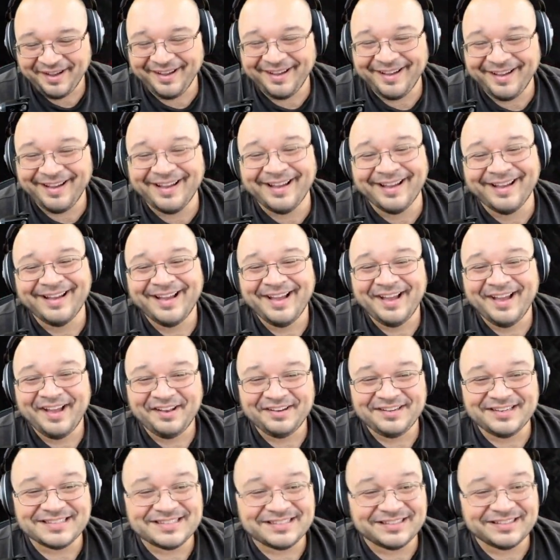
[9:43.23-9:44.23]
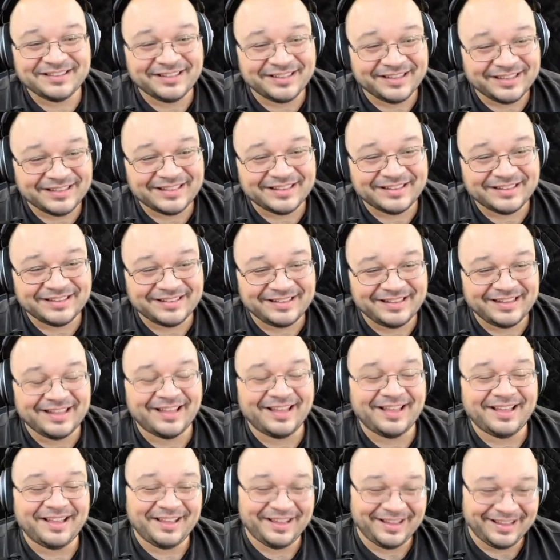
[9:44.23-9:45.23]
oh, just look at the, the.
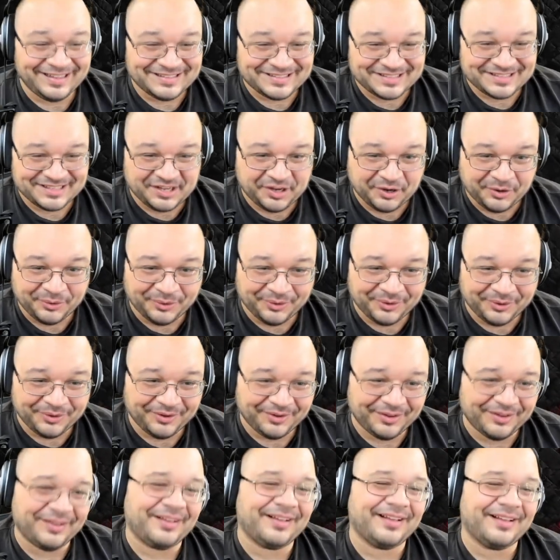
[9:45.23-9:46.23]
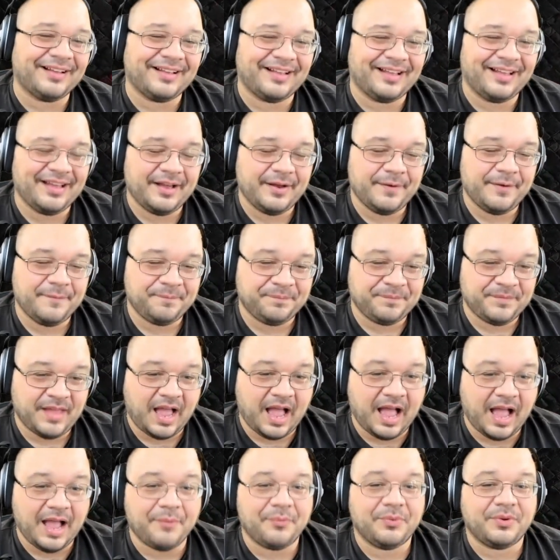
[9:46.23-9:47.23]
Ah, it's cool.
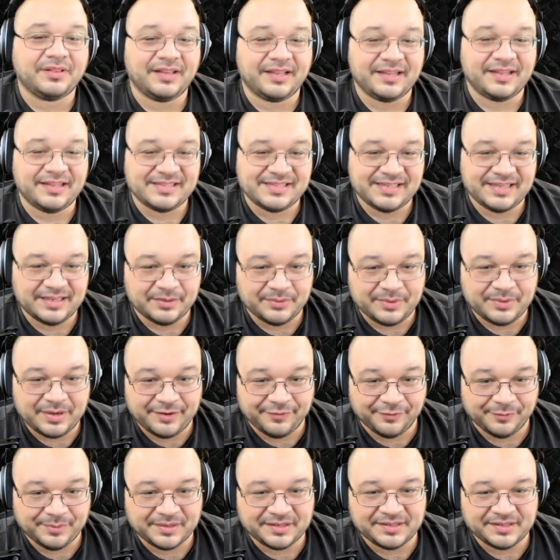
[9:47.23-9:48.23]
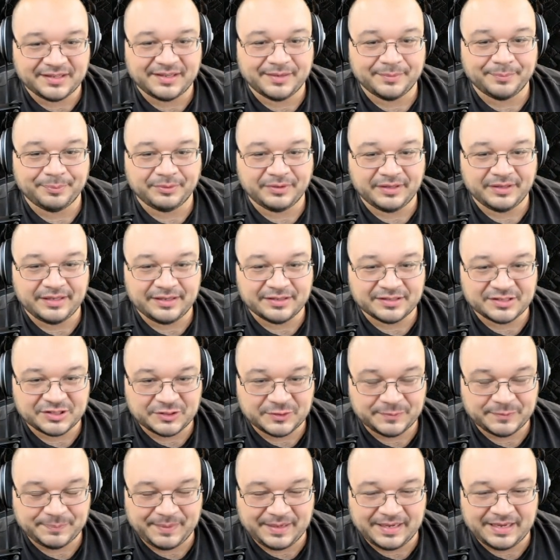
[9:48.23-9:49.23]
I would like to get away from the complete
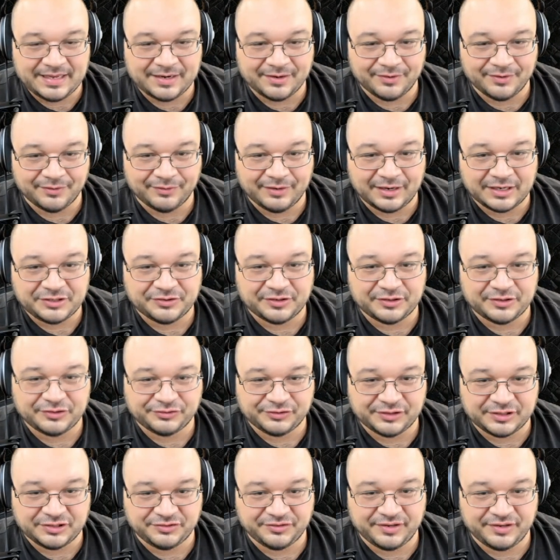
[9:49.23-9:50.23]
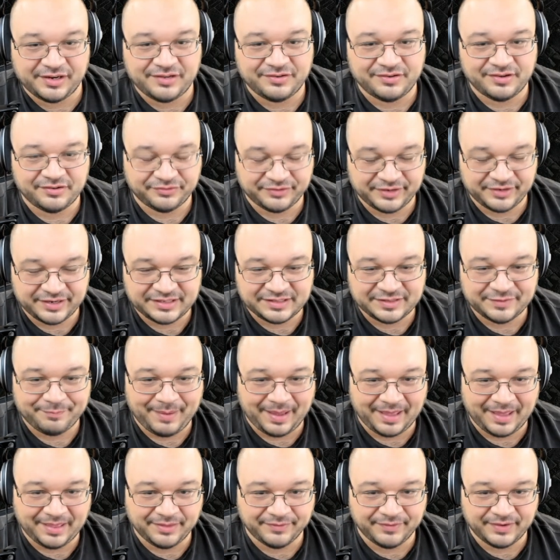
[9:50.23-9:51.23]
speed and rush, rush, rush, race, race, race of
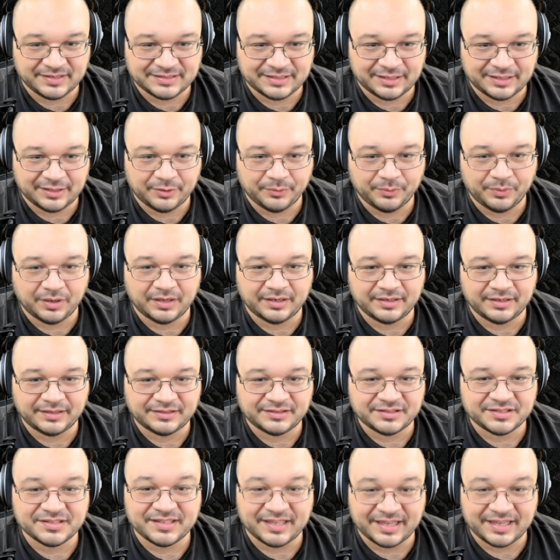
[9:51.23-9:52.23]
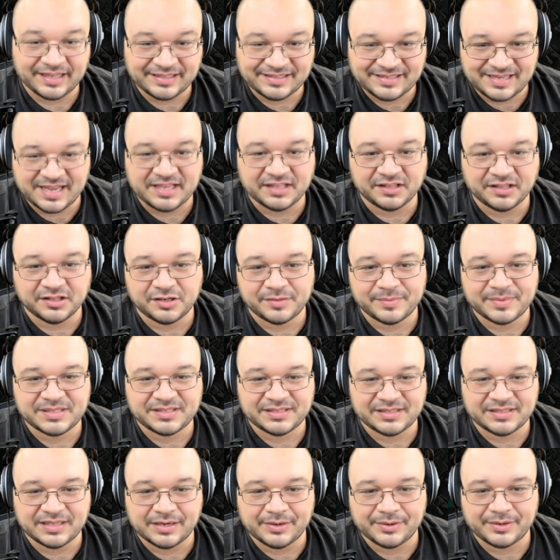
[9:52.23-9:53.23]
Path of Exile 1 and just like take a little bit
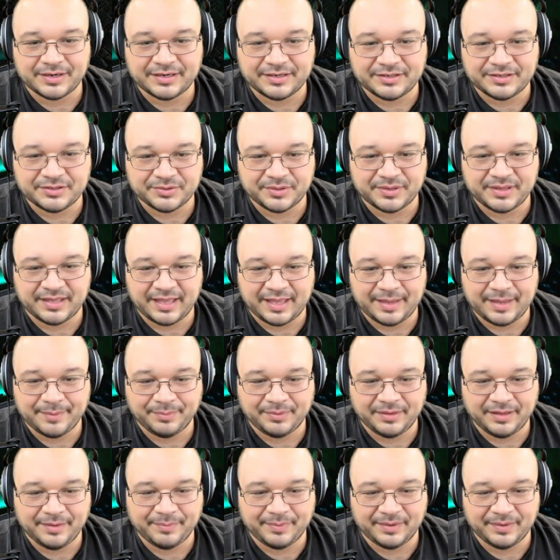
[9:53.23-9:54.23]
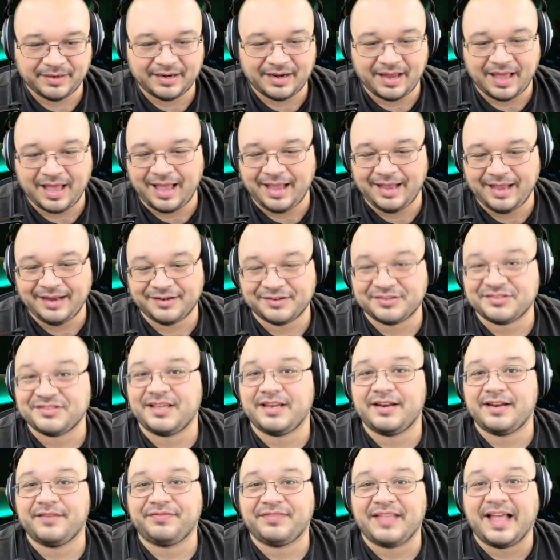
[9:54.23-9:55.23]
slower and enjoy the gameplay. But I
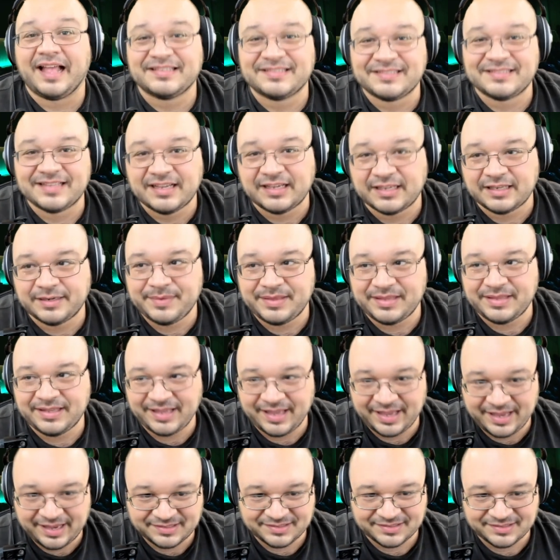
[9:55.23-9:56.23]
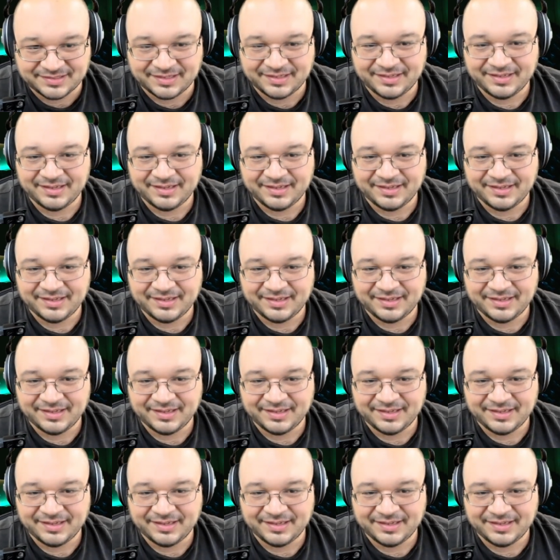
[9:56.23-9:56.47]
understand if that's not going to be the case.